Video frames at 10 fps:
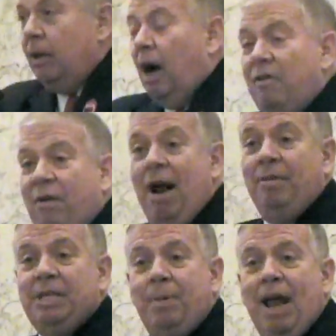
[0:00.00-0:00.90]
Our
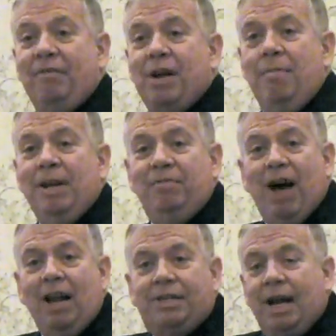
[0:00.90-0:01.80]
families might have come
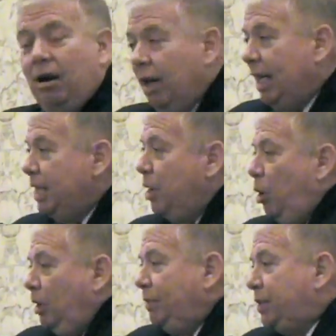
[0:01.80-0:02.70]
involuntarily in the
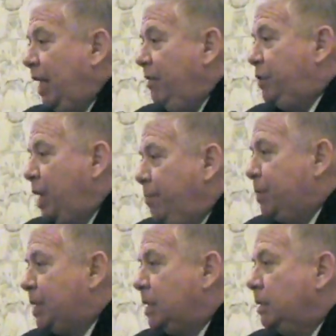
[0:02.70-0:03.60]
hold of slave
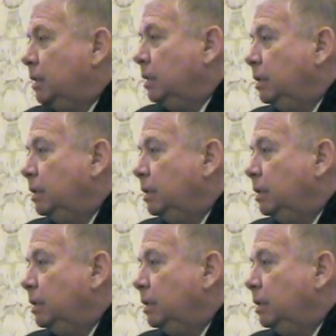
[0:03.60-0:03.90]
ships,